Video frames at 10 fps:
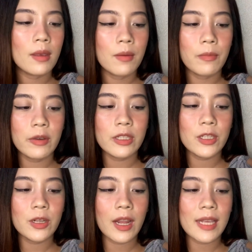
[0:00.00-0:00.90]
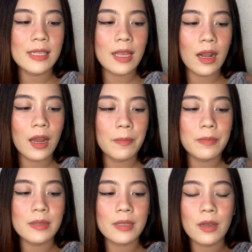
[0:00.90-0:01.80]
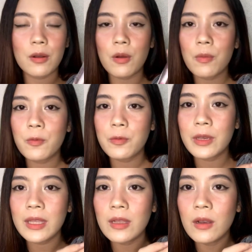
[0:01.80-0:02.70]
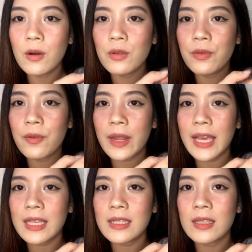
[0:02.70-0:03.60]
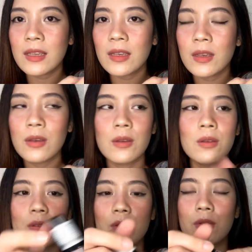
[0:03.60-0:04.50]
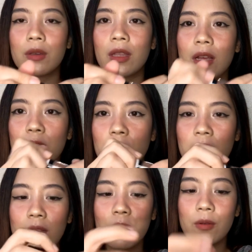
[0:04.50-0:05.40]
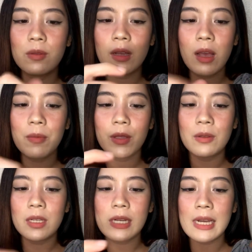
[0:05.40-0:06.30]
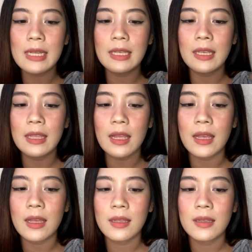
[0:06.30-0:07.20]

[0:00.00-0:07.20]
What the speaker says: moisturizing lip serum with gold flakes. So, ayan. Actually, nagamit ko na siya kanina.